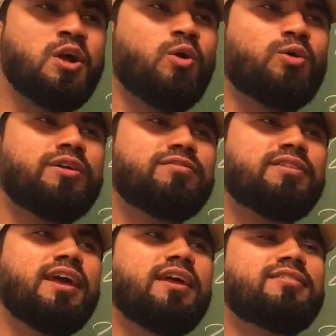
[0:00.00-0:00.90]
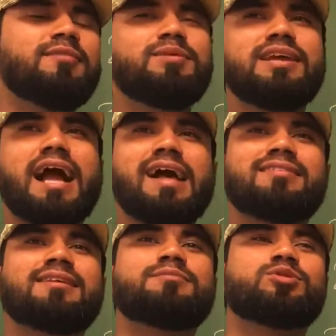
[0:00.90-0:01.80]
Or if they simply
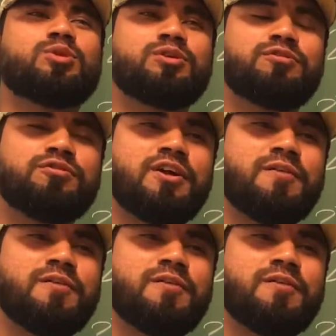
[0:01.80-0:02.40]
have some sort of